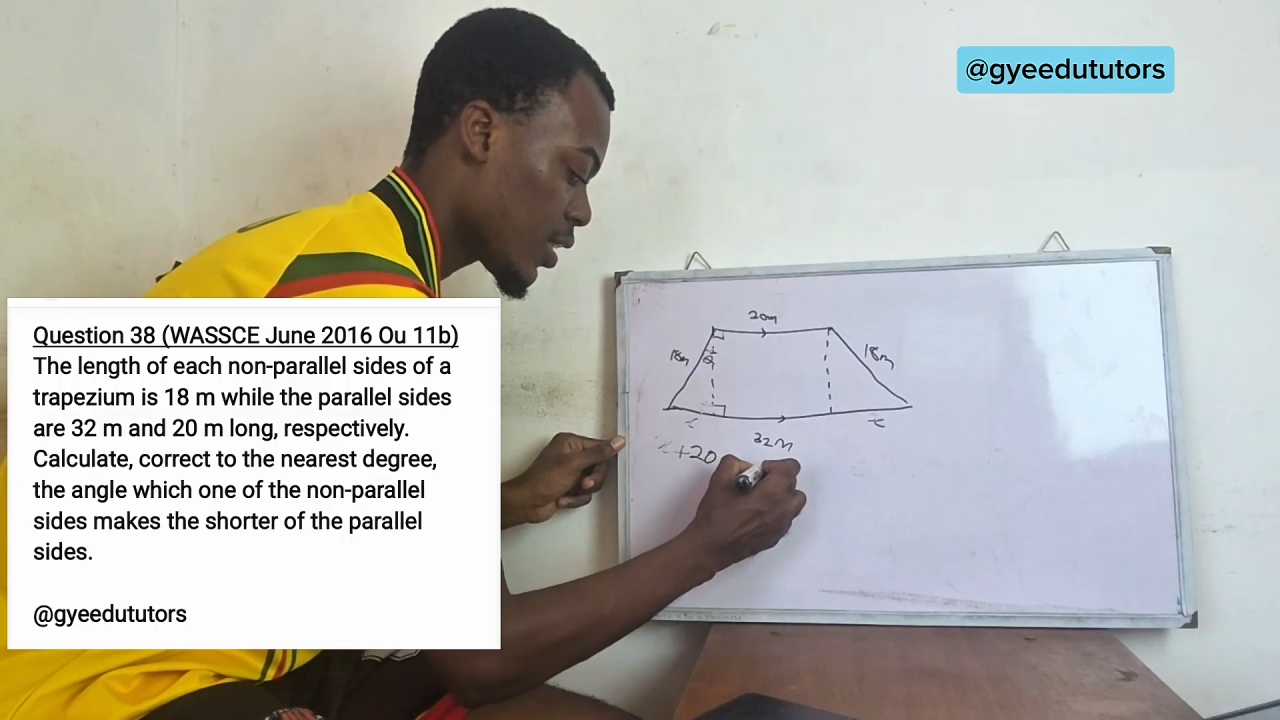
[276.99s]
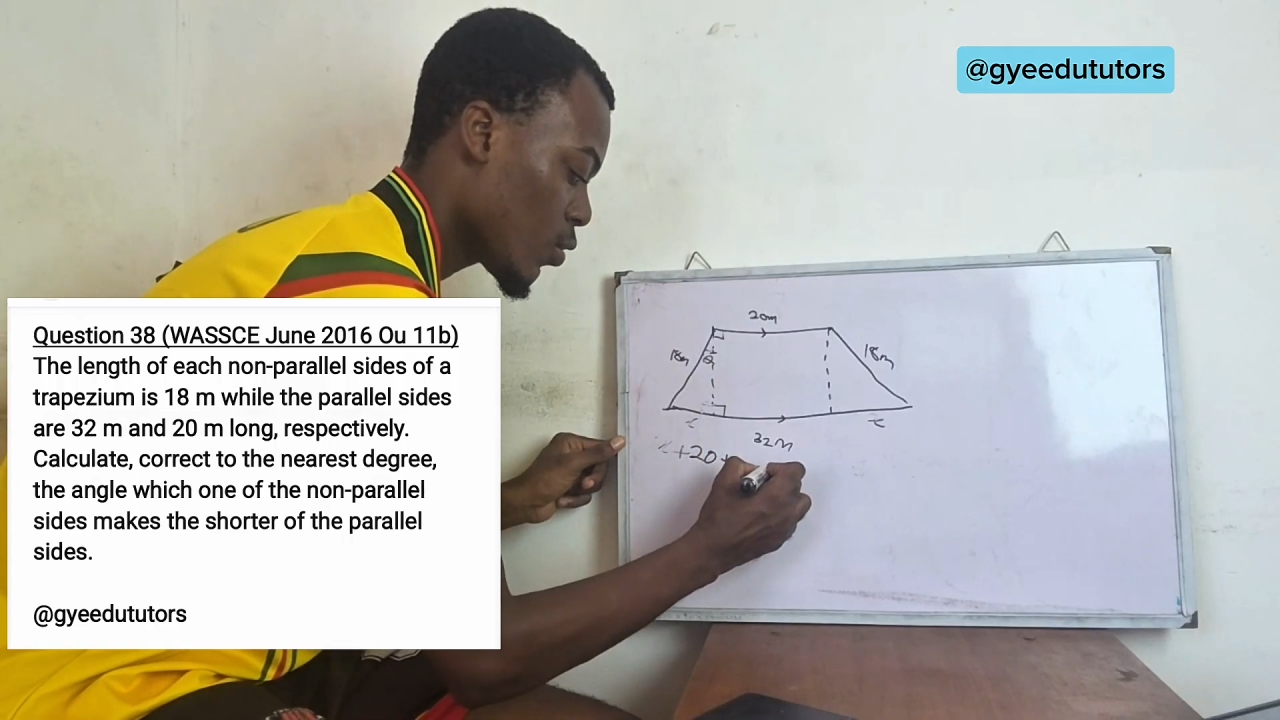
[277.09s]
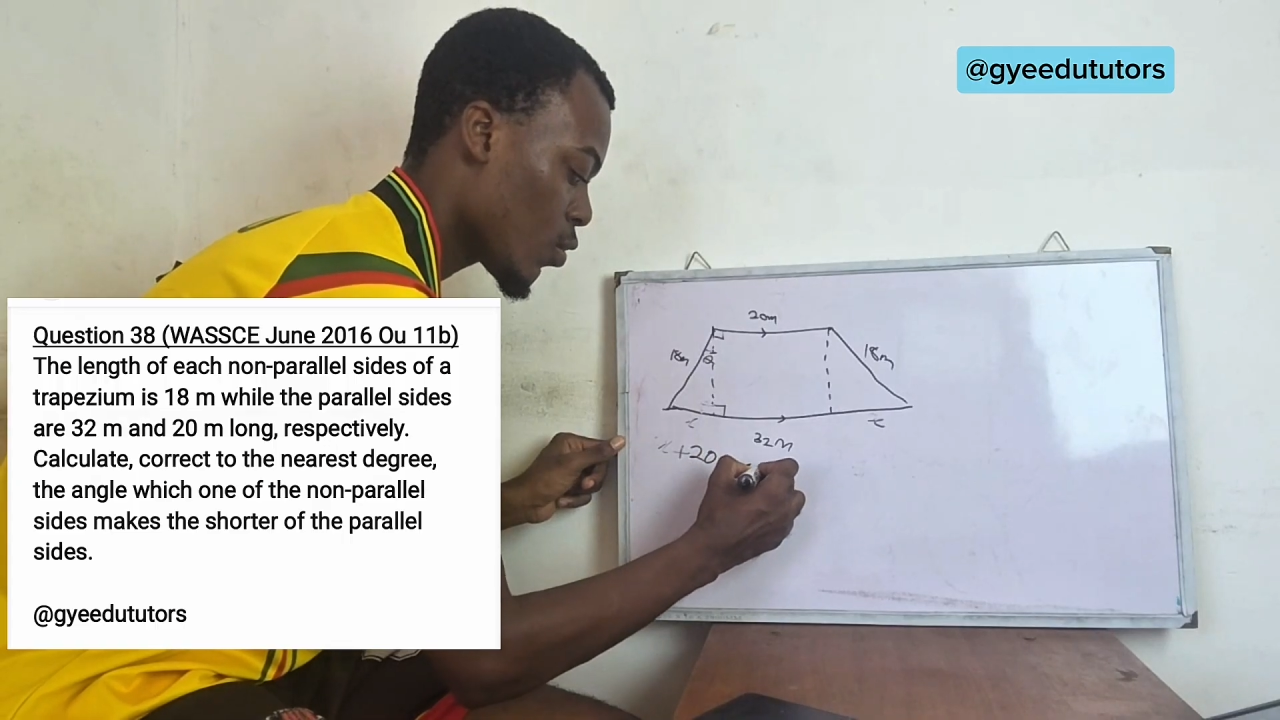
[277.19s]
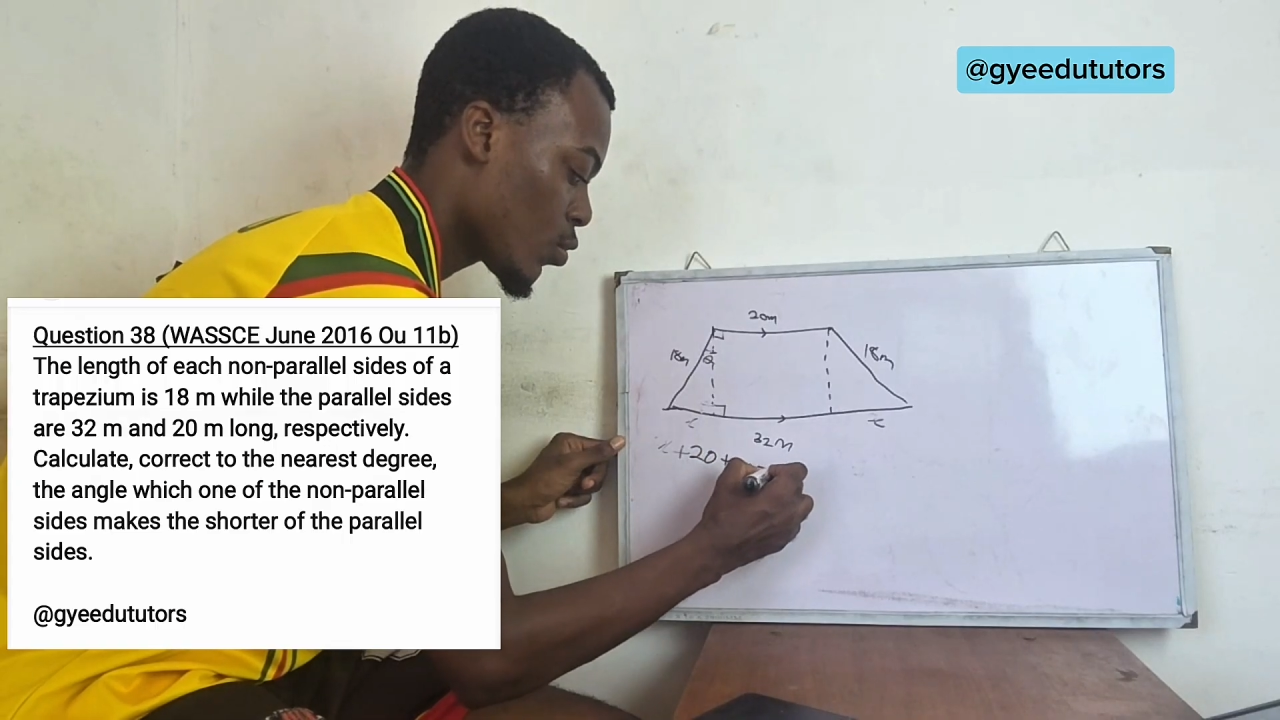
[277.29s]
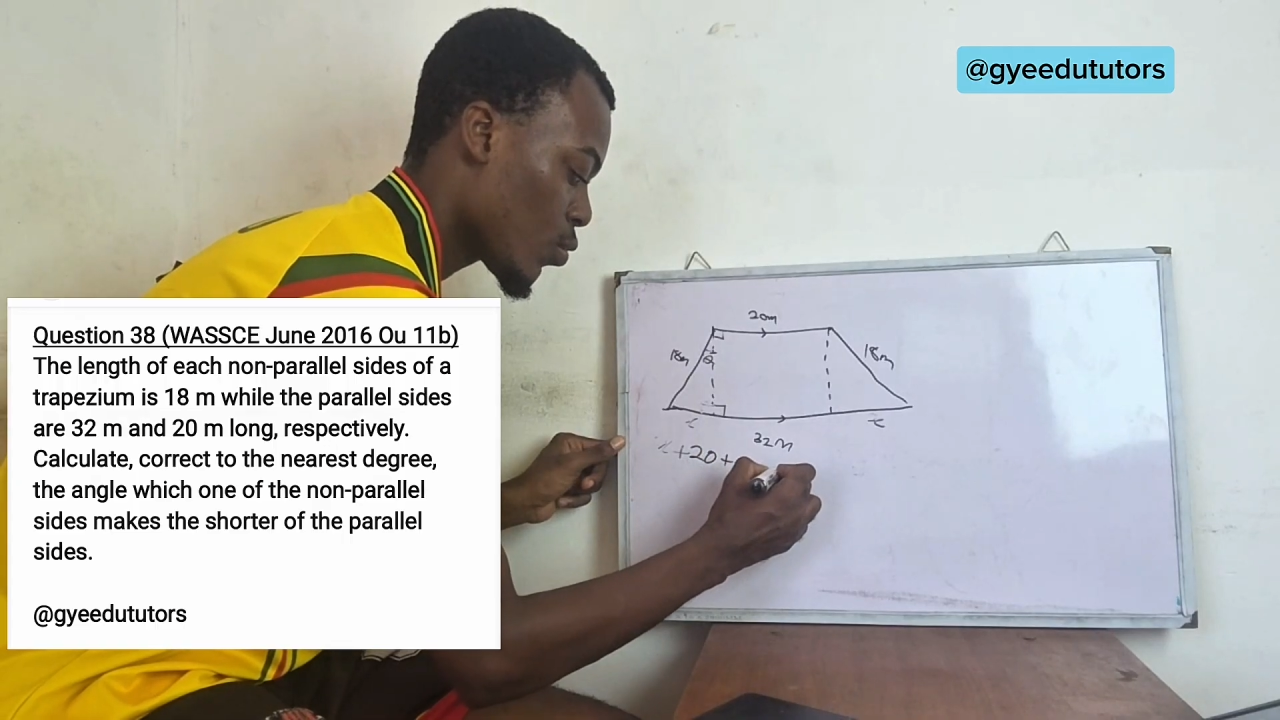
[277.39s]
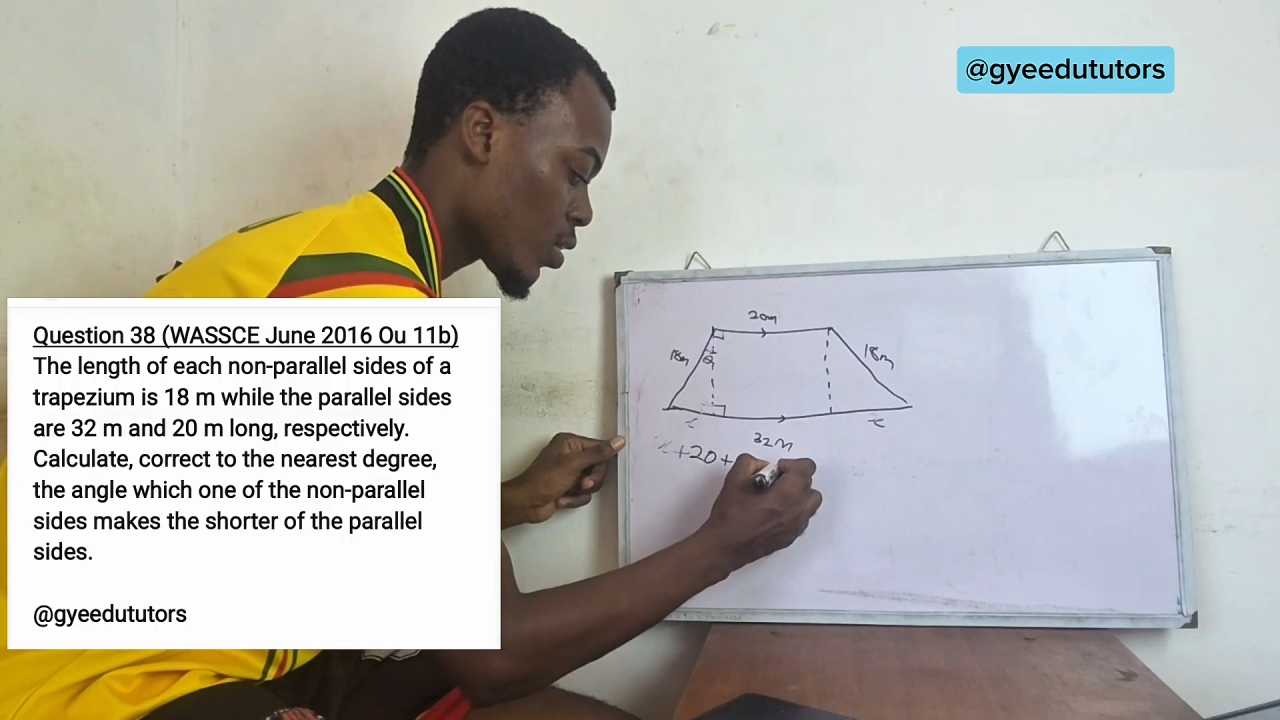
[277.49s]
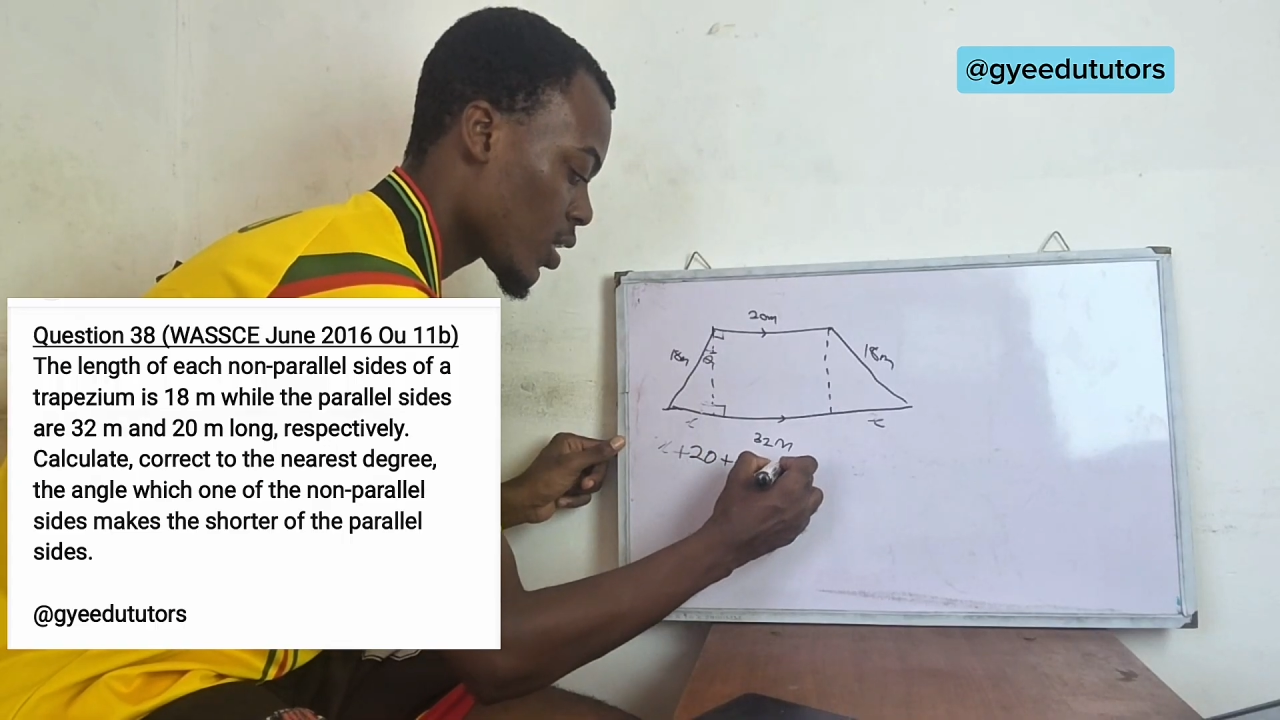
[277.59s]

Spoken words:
equal to